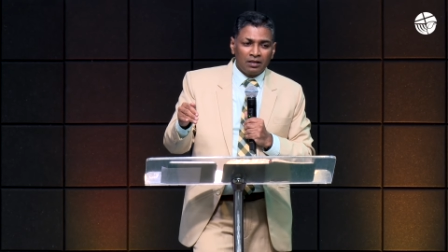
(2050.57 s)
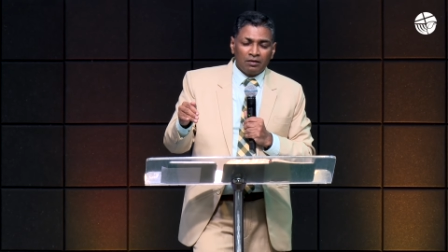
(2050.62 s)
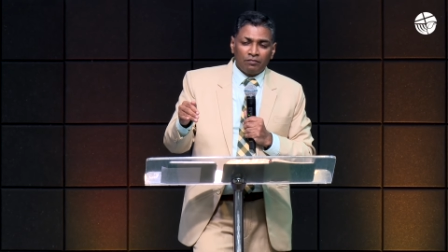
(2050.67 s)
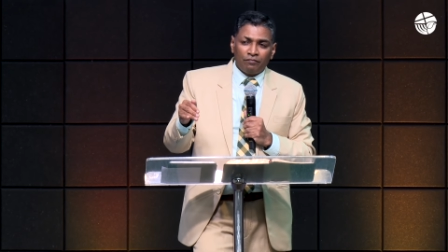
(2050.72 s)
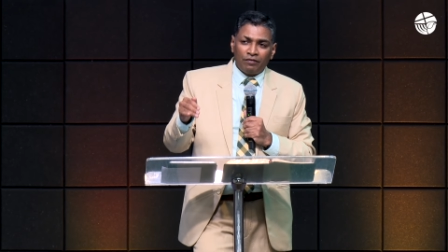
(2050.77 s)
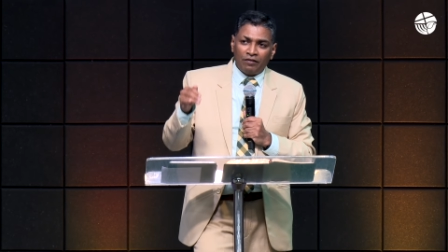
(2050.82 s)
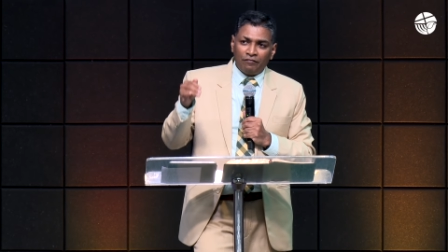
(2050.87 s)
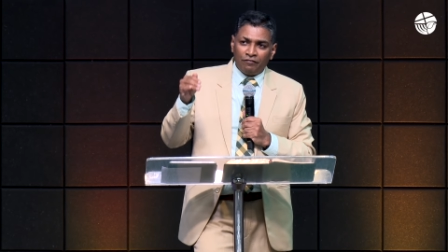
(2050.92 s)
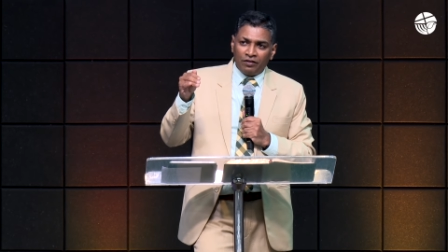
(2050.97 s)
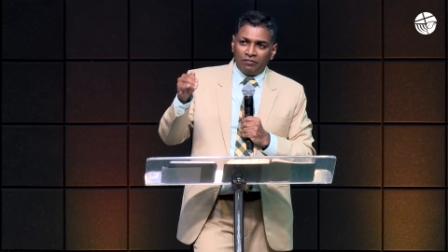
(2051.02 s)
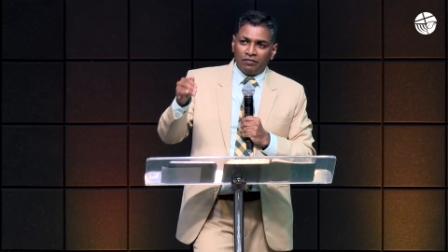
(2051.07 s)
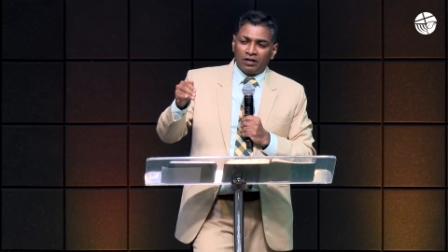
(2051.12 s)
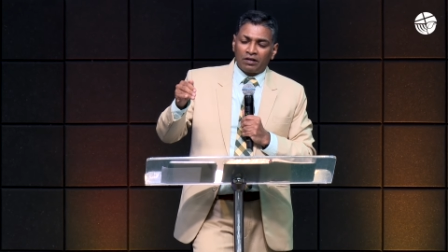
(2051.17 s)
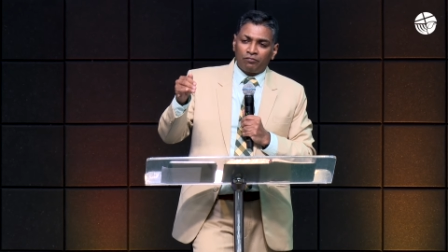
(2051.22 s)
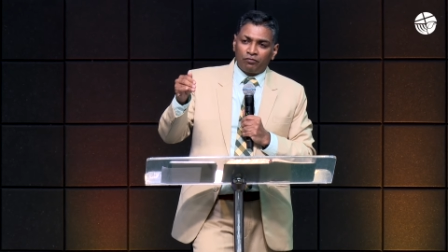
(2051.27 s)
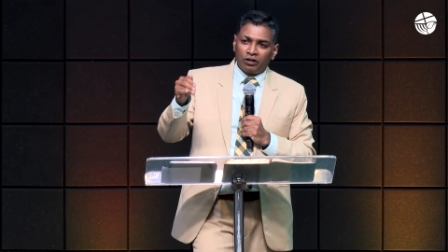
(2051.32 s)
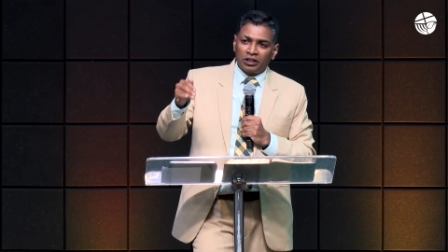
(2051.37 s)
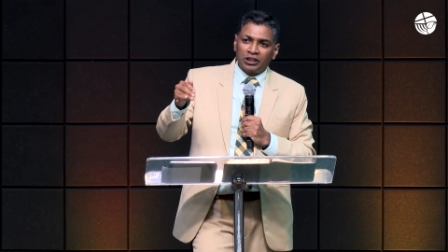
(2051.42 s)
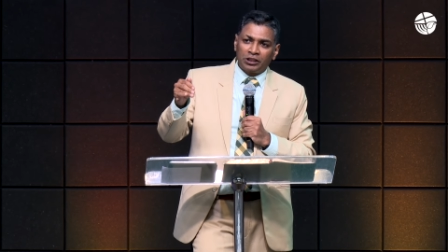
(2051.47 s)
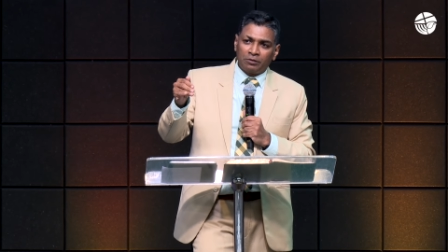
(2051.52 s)
When we were
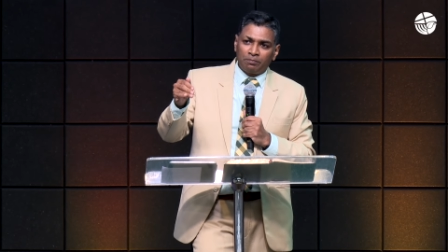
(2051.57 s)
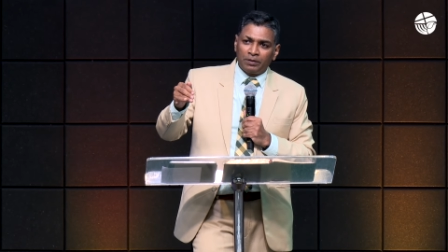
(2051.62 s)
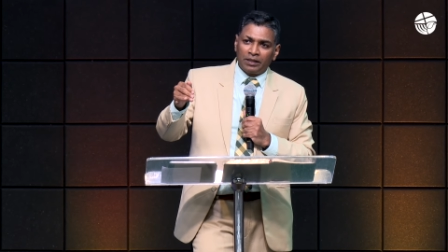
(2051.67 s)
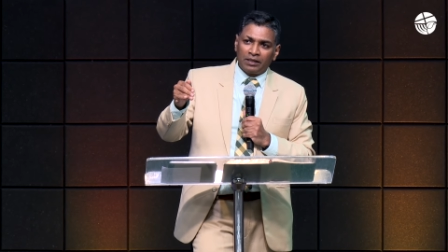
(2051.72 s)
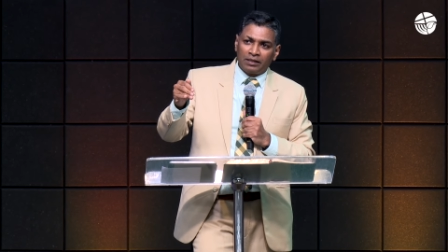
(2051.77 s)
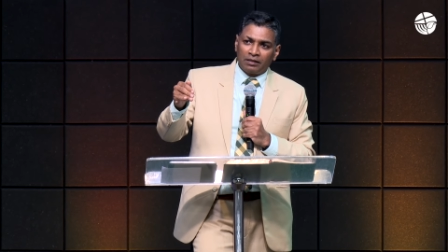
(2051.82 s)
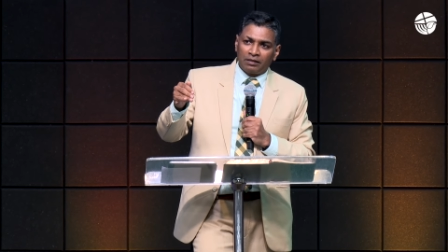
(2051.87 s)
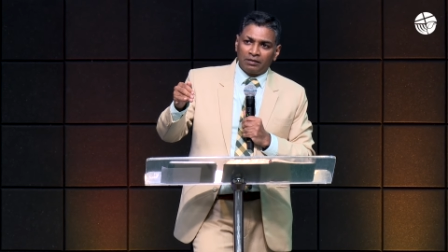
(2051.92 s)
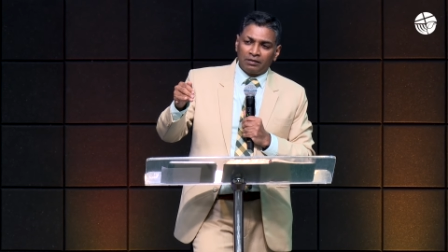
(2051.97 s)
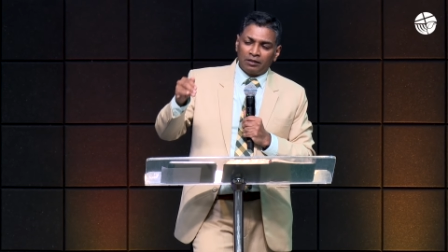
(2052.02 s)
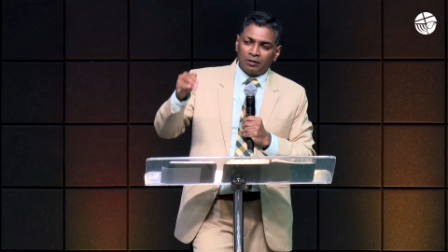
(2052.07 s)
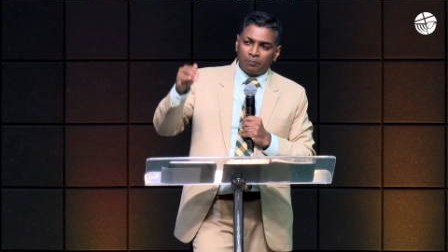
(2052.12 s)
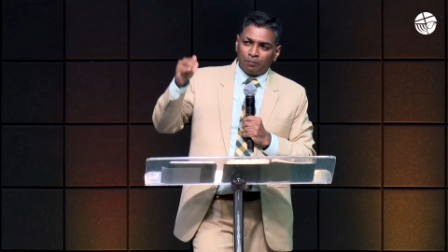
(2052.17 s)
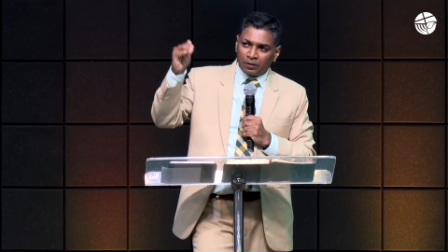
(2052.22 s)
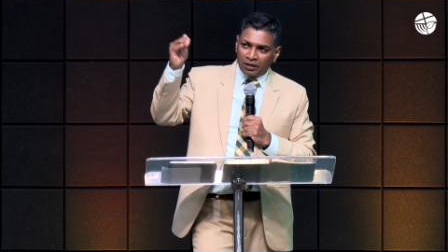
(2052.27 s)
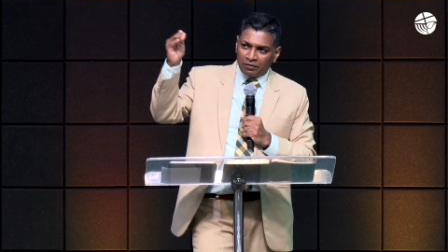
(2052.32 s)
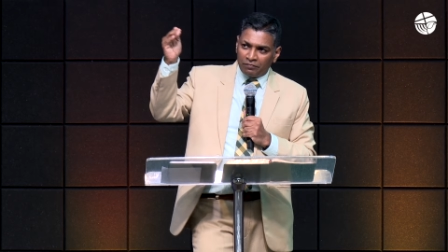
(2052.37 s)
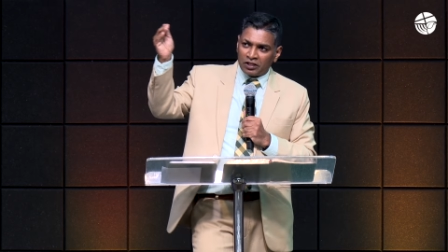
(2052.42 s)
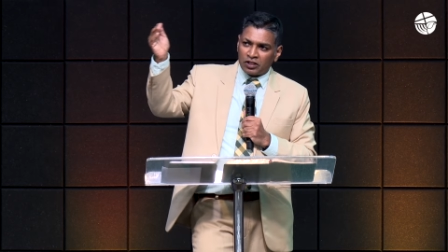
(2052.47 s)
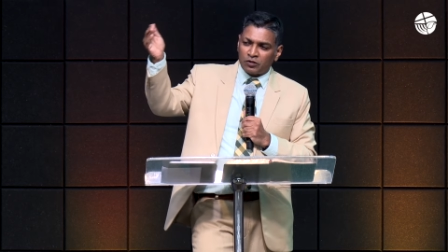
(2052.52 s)
worshiping the
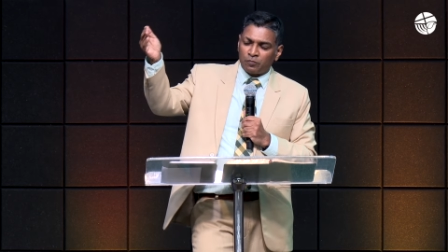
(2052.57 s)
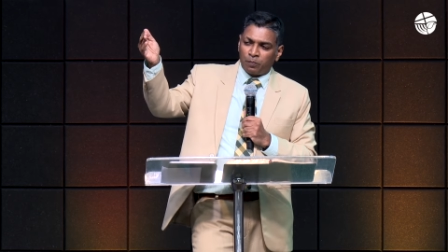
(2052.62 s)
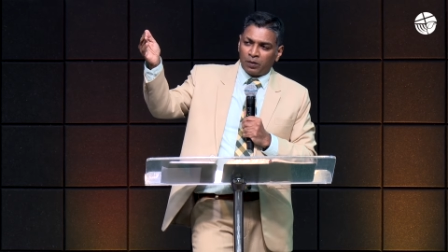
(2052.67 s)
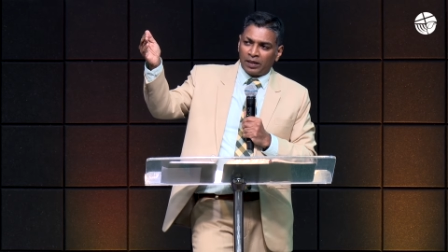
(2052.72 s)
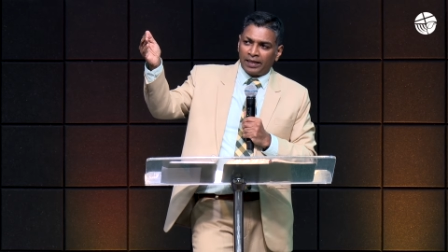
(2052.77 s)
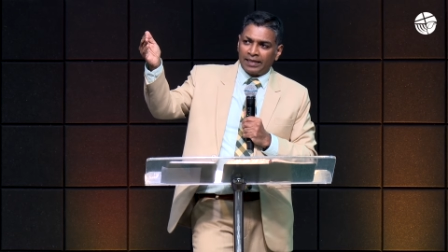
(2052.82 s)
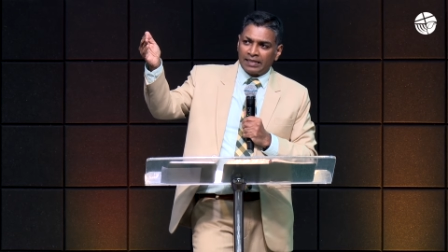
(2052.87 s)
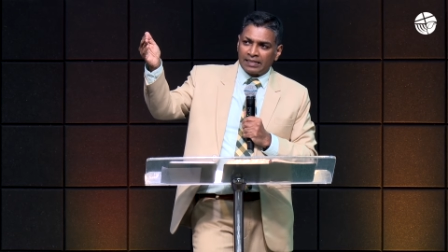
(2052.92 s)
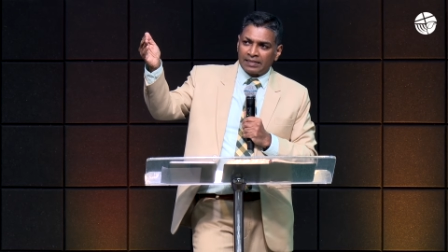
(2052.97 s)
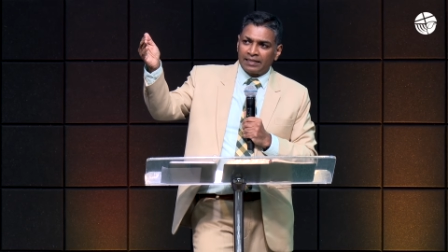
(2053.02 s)
previous place,